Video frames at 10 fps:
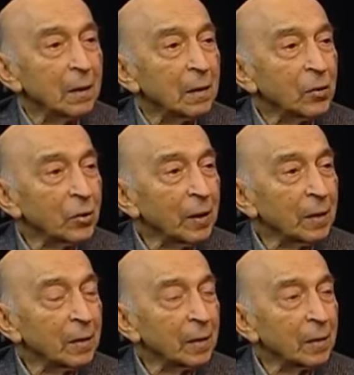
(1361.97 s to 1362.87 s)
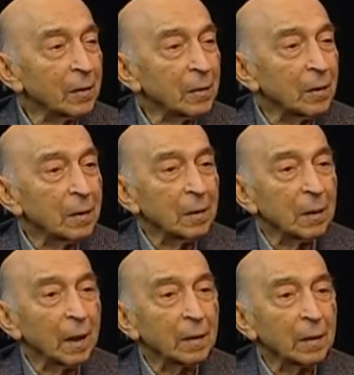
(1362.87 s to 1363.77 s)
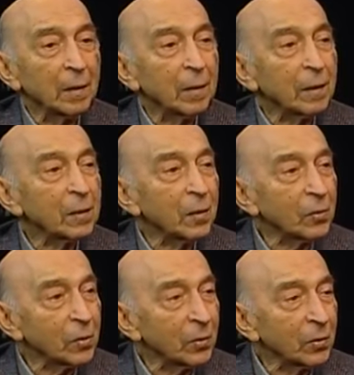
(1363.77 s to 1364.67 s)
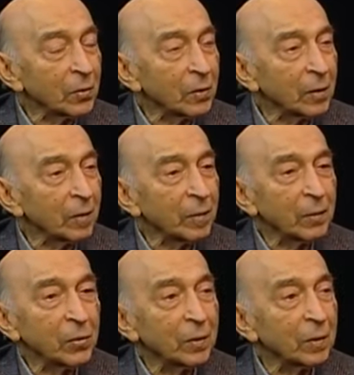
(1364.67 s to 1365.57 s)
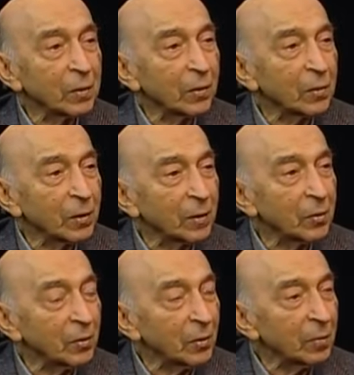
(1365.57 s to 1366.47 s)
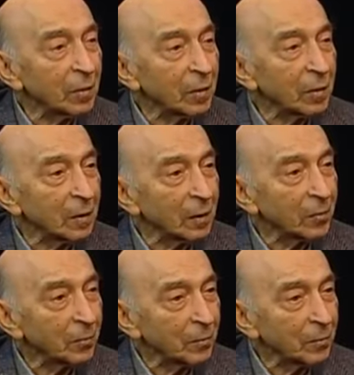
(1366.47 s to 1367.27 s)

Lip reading: genetic algorithm is also used there. Evolutionary also has to do with learning.